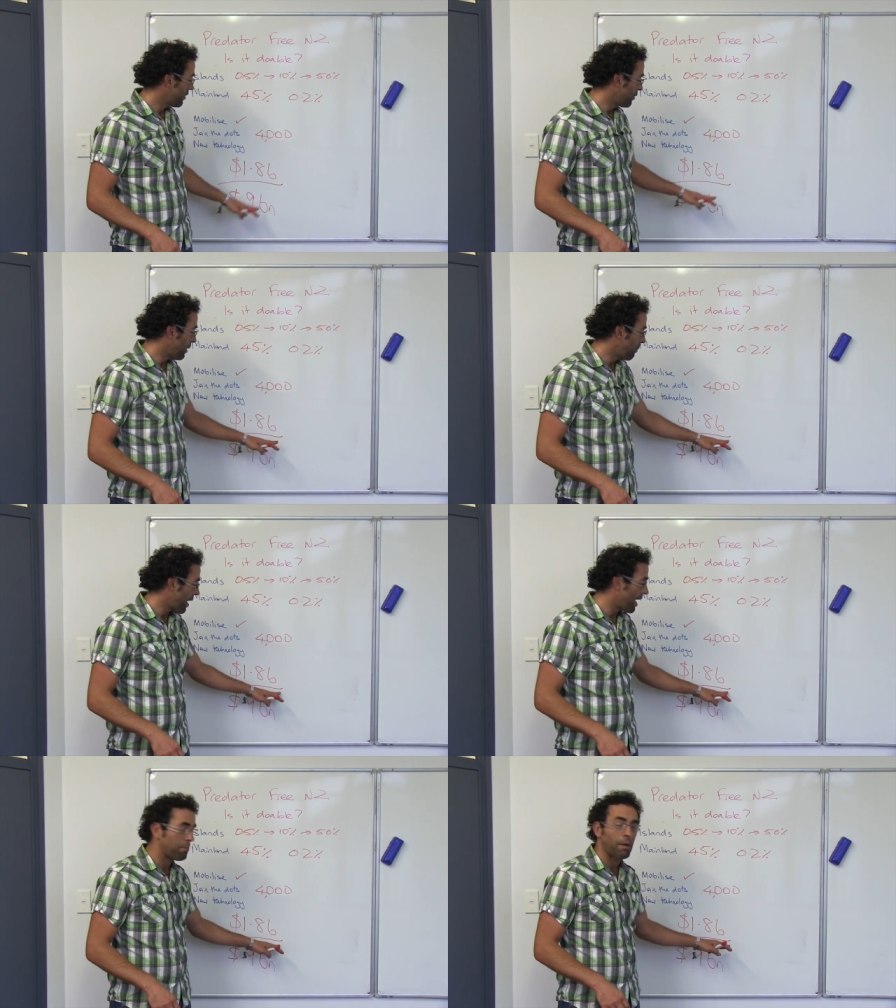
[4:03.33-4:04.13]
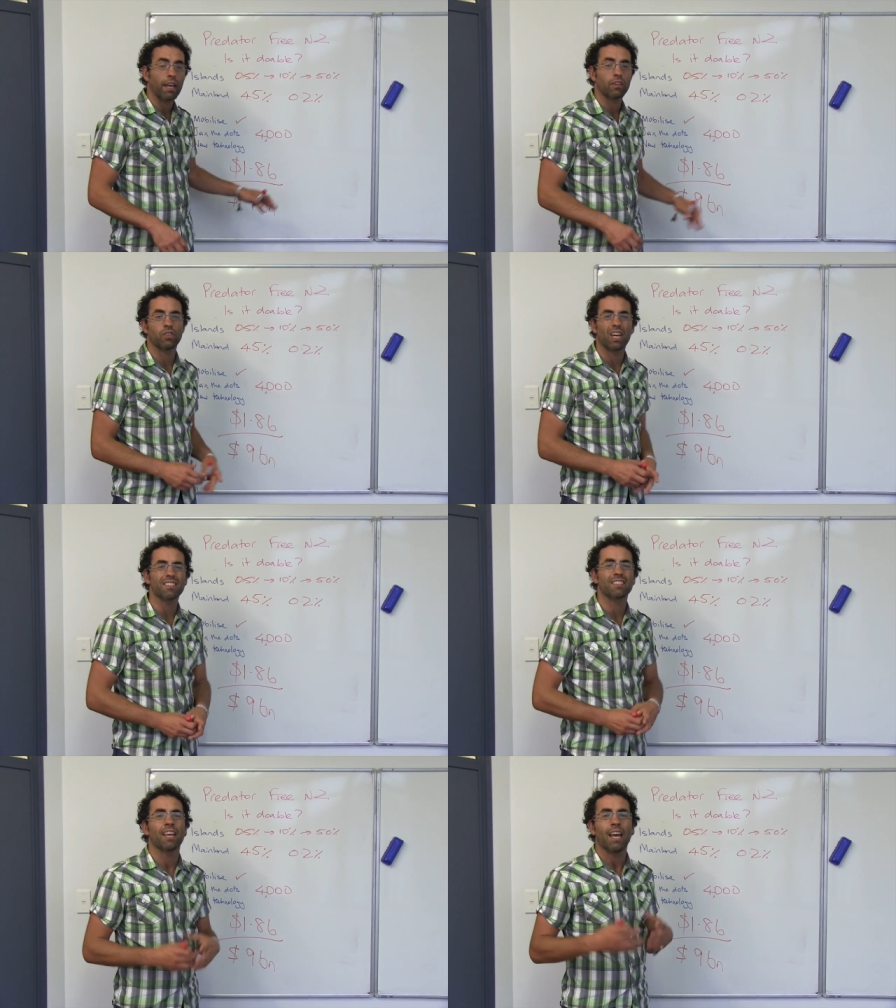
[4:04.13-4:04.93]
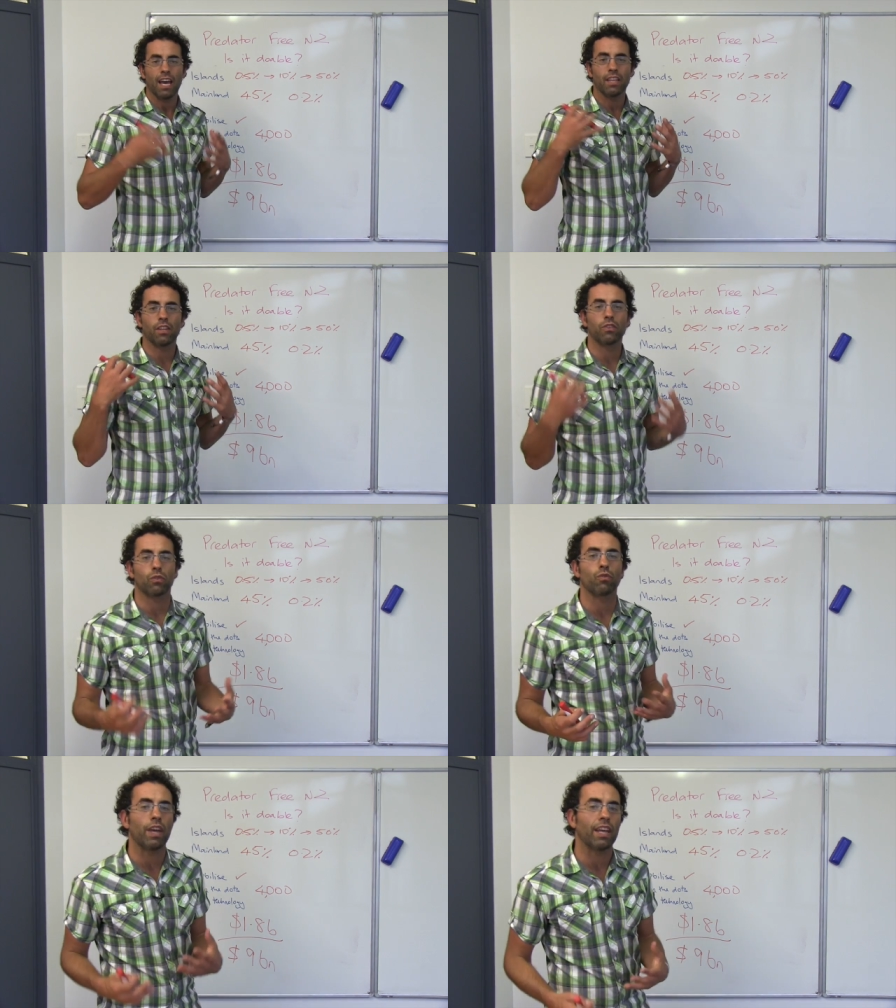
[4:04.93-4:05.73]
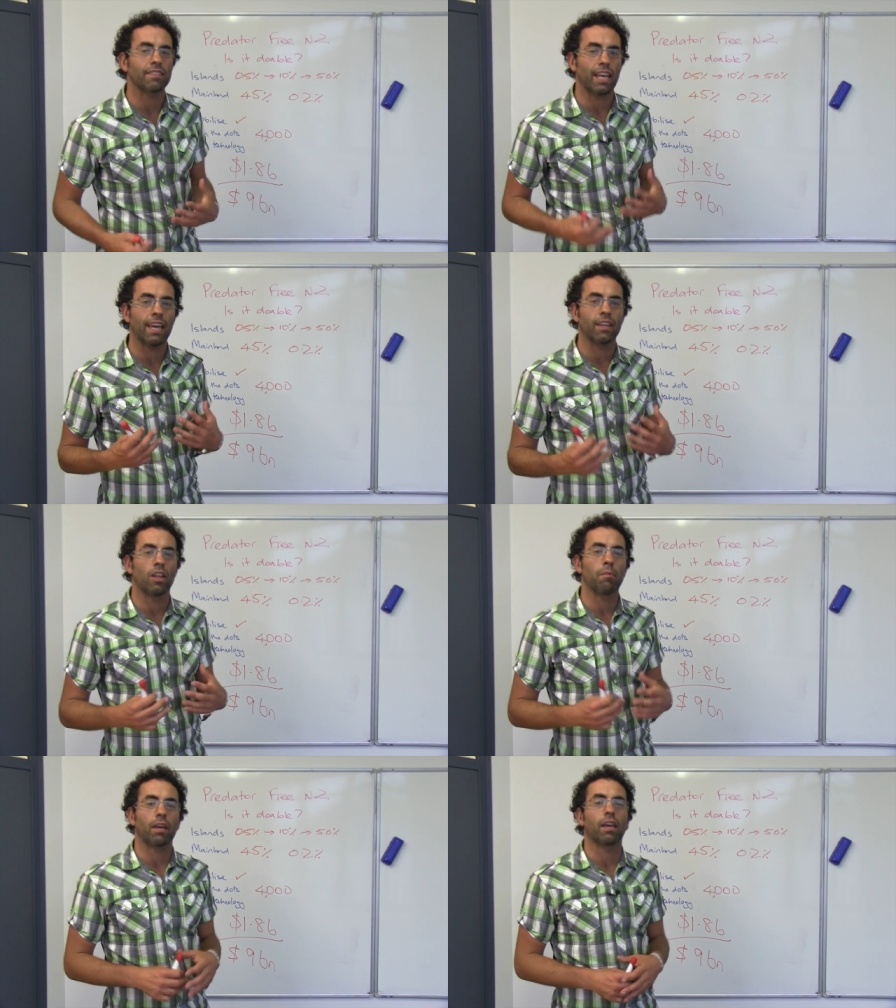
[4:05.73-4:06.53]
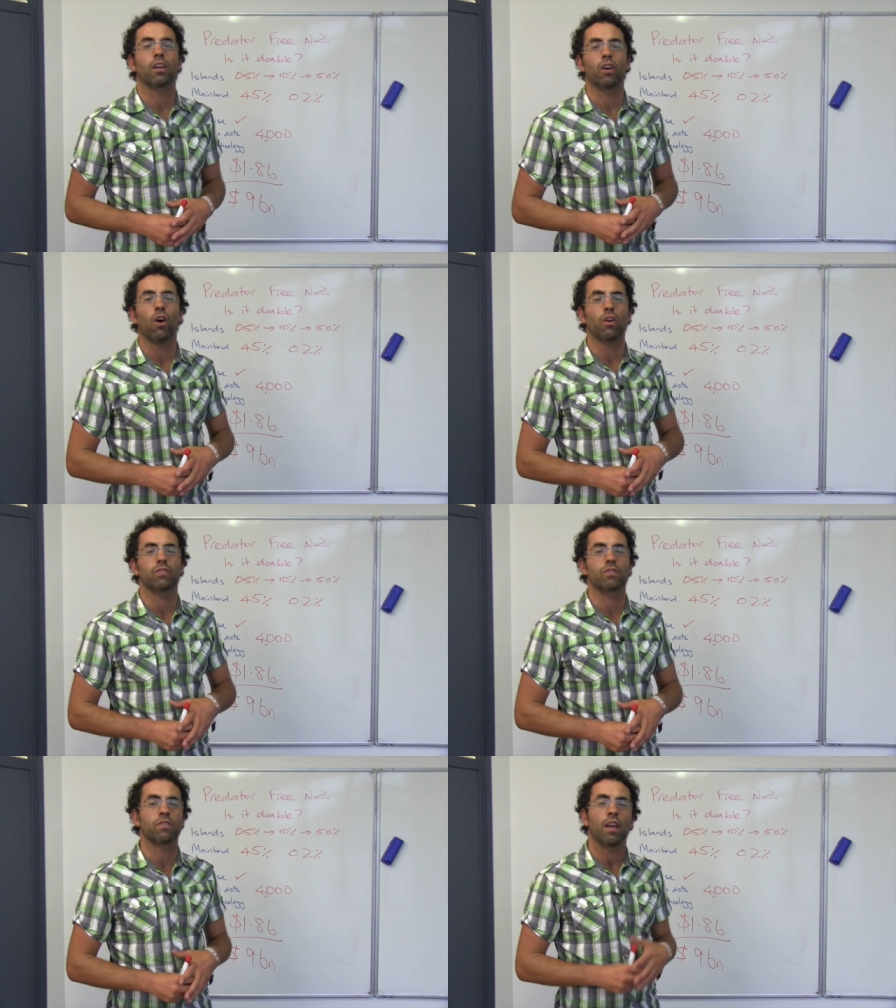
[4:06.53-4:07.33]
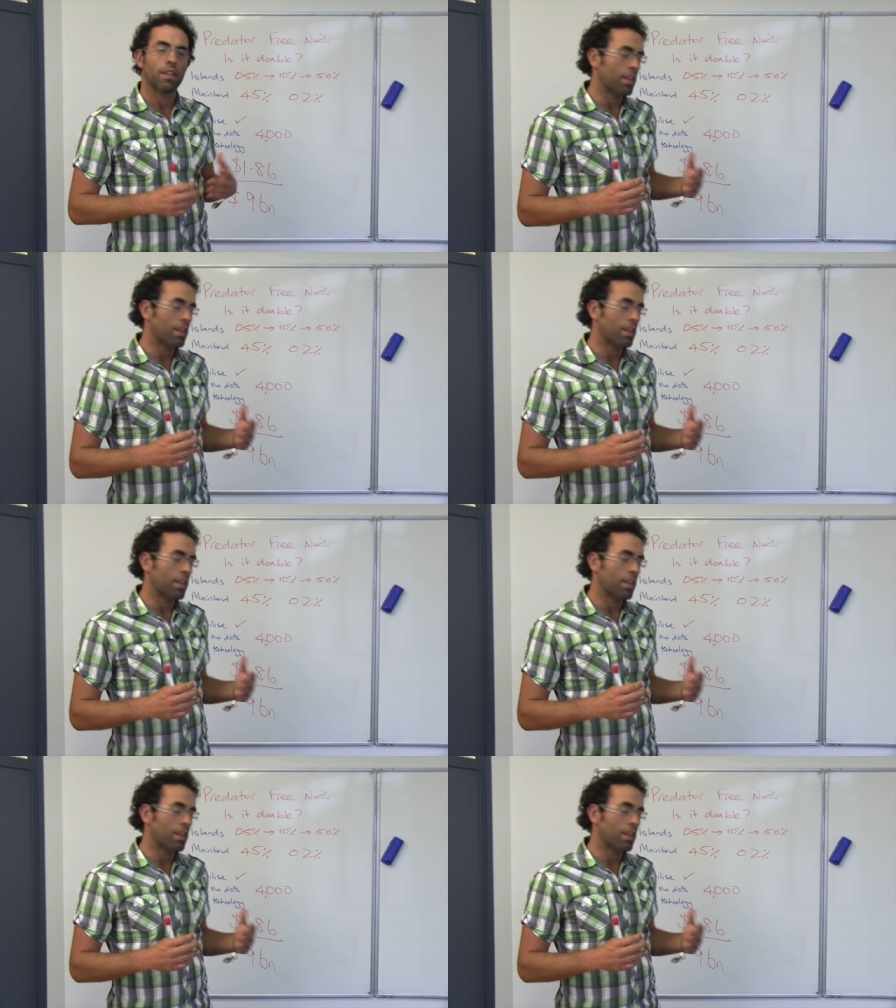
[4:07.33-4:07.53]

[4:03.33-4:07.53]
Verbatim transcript: to be paid back just in the direct economic costs